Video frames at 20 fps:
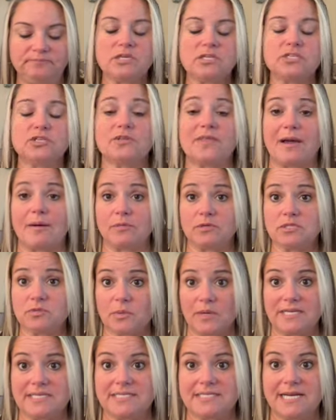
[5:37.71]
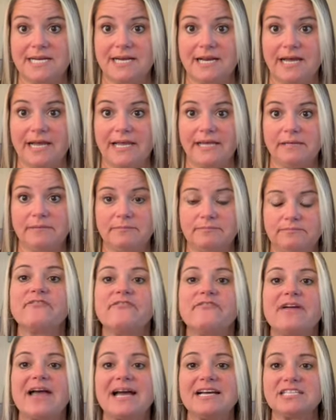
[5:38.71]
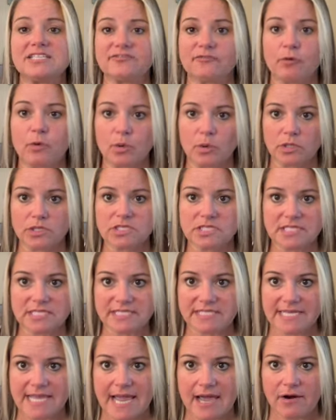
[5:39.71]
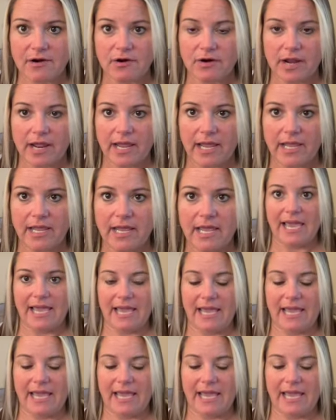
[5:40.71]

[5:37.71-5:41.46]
So that was Wednesday night. Fast forward to Saturday,